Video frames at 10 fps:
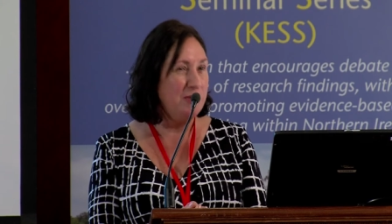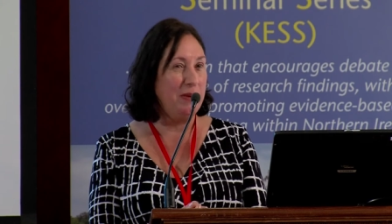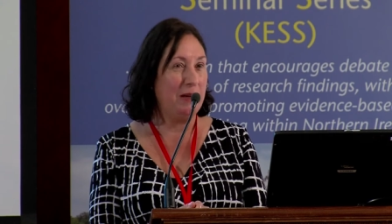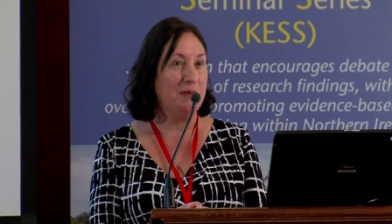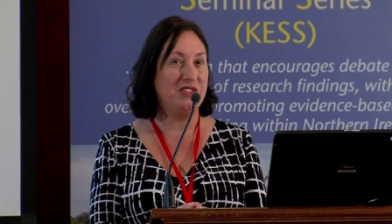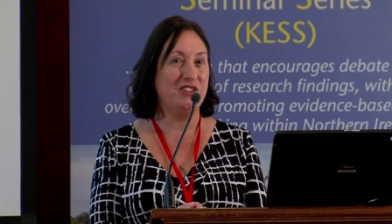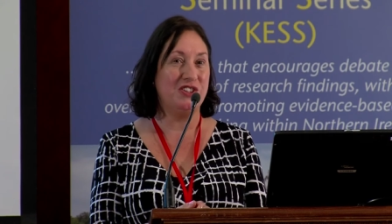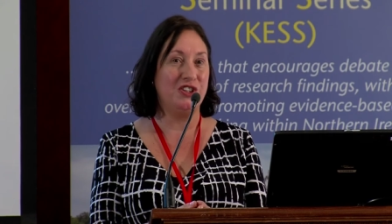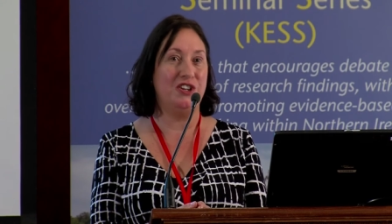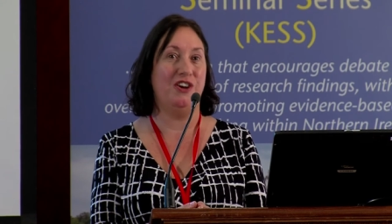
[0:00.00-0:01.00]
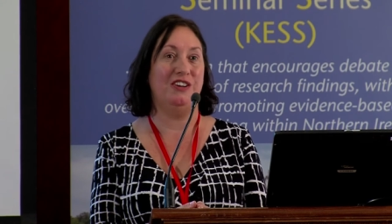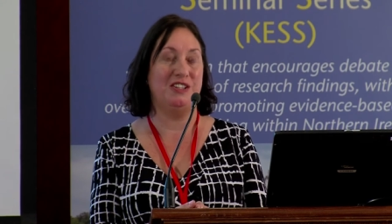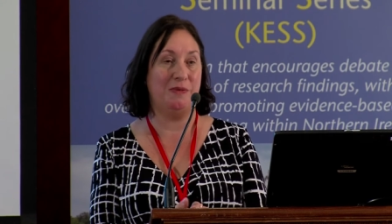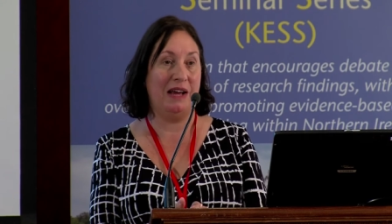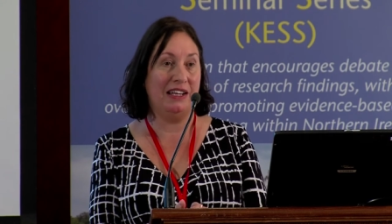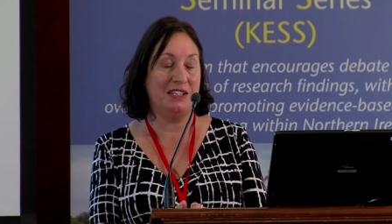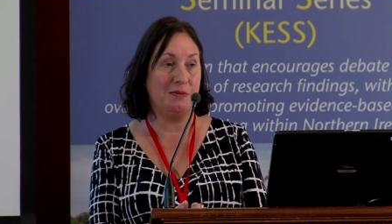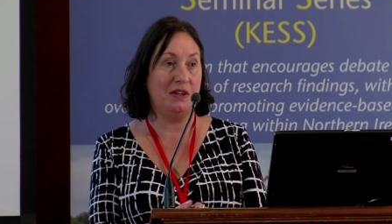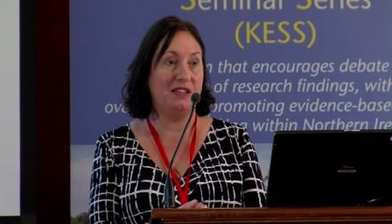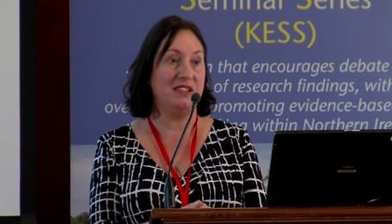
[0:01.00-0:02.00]
to be able to sort of do knowledge
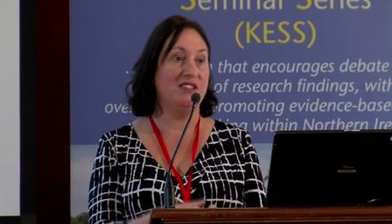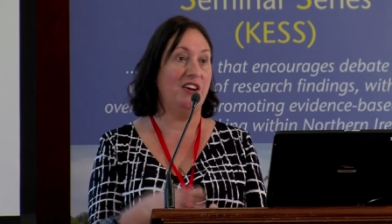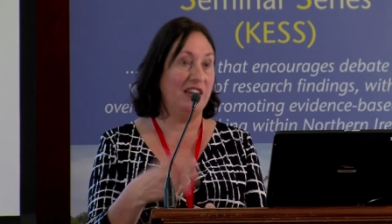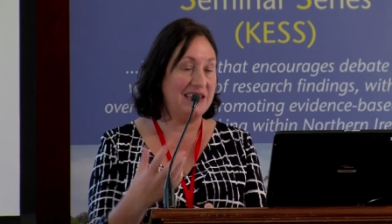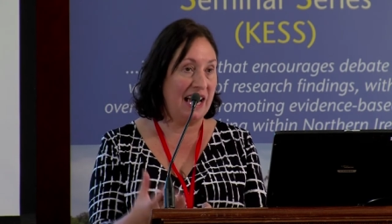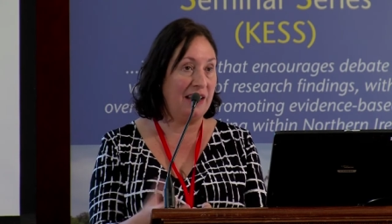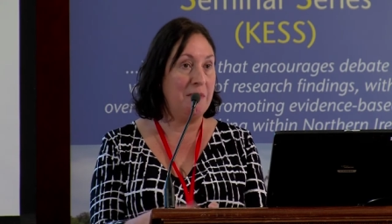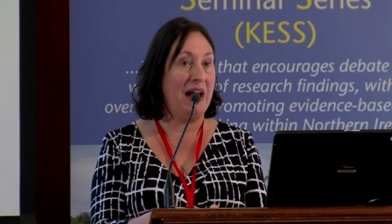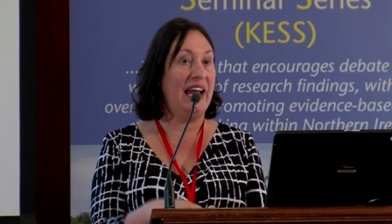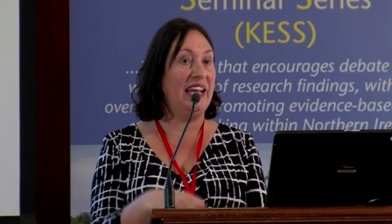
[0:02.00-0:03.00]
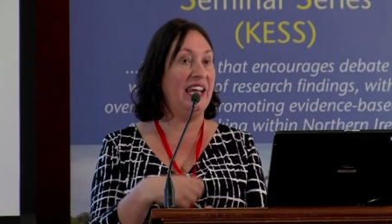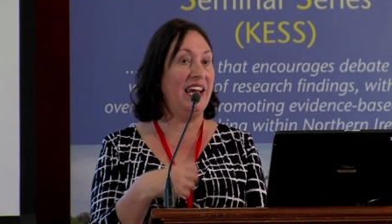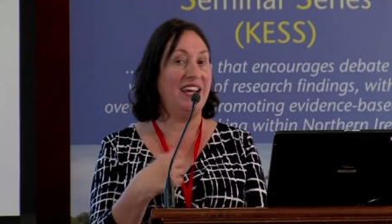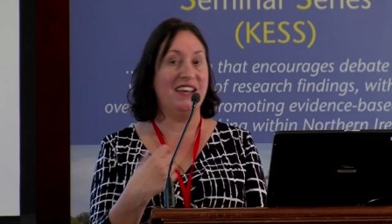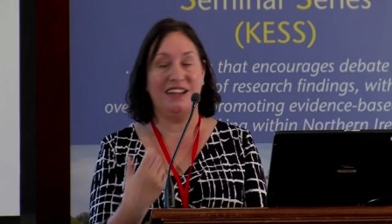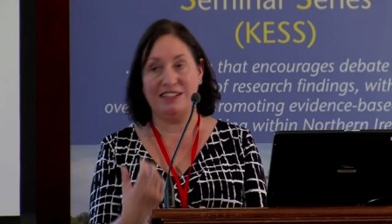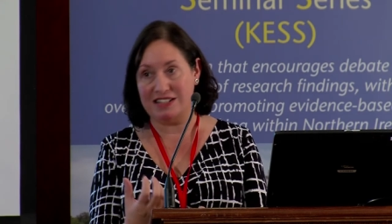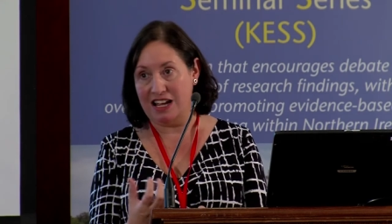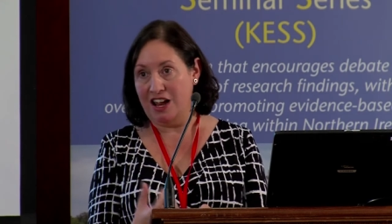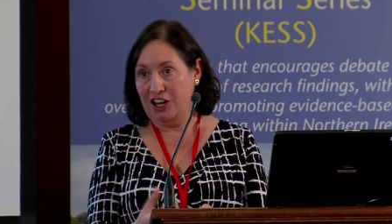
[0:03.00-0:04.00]
management and not data mining
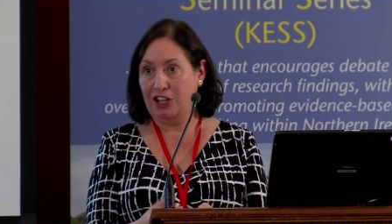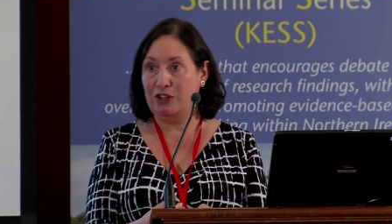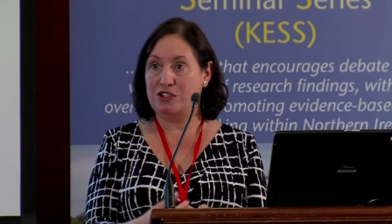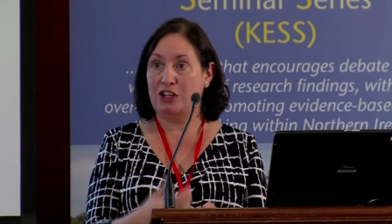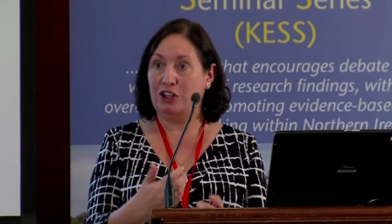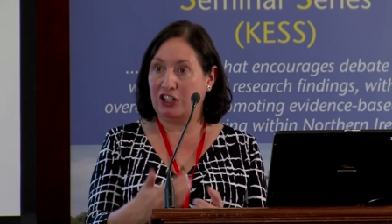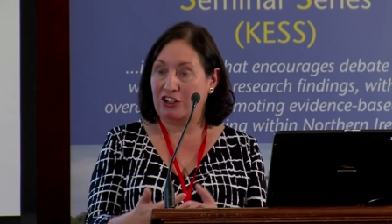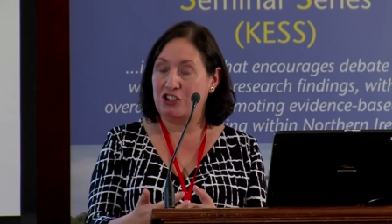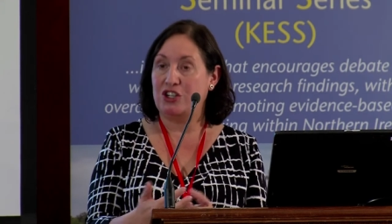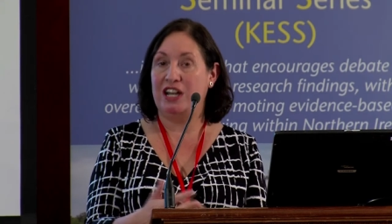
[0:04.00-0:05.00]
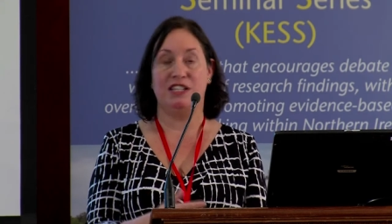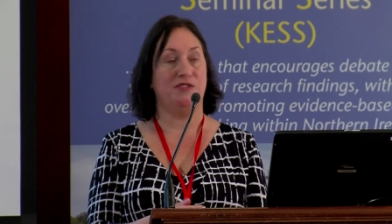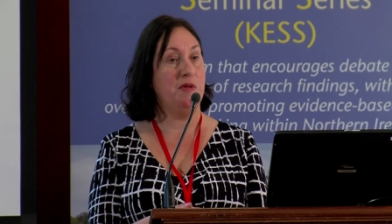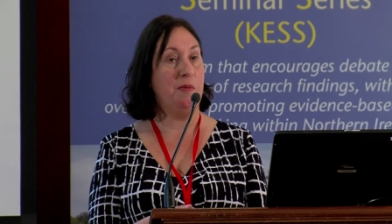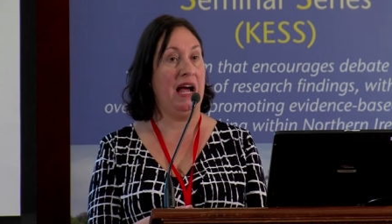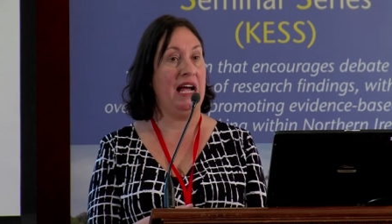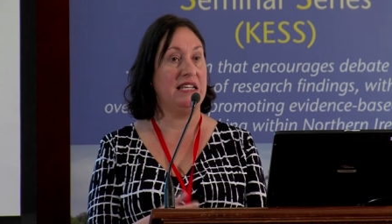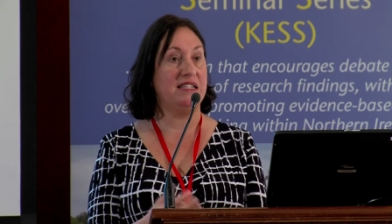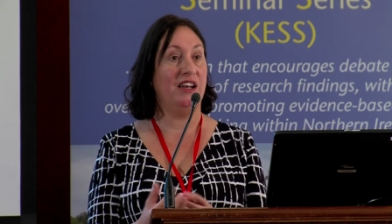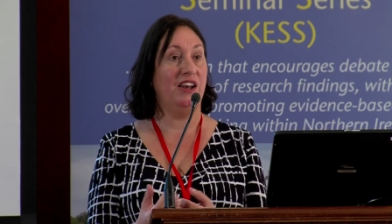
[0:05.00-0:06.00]
and, you know, to look at our trends from the
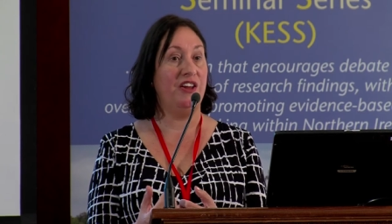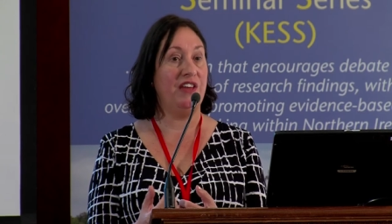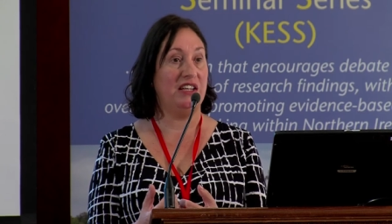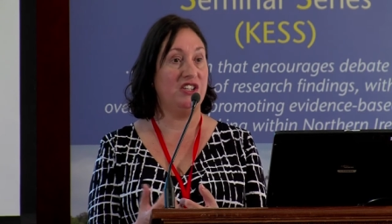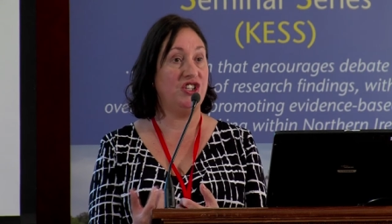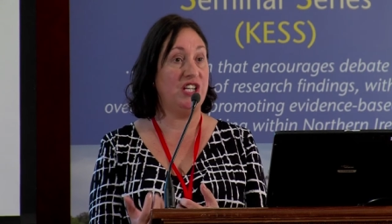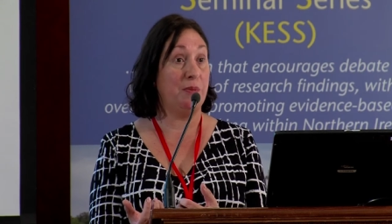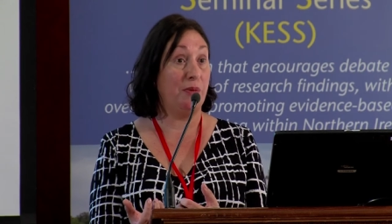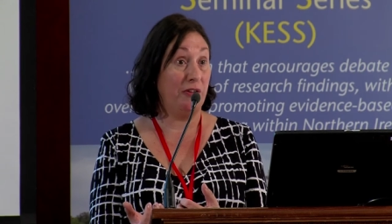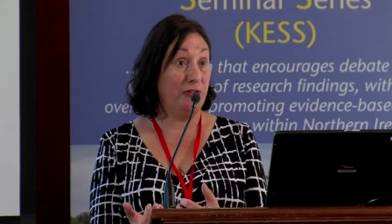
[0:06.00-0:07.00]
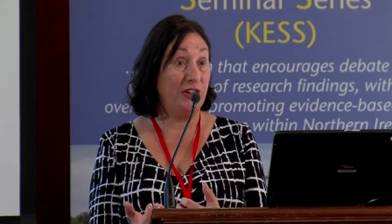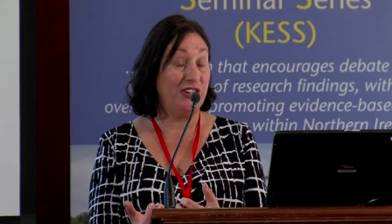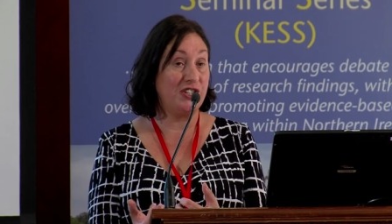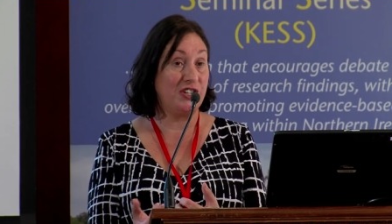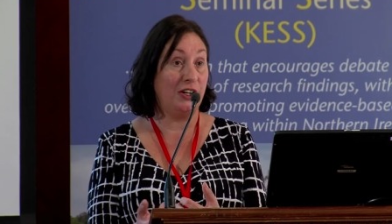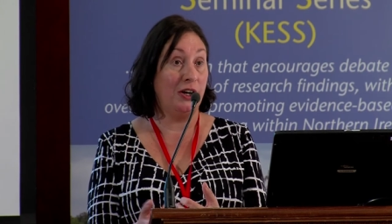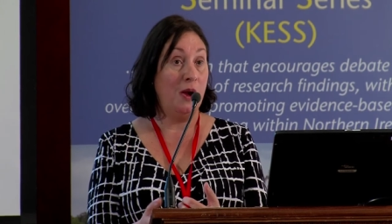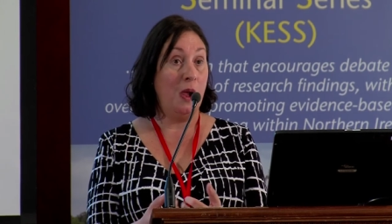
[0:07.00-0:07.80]
past and allow that to shape our future.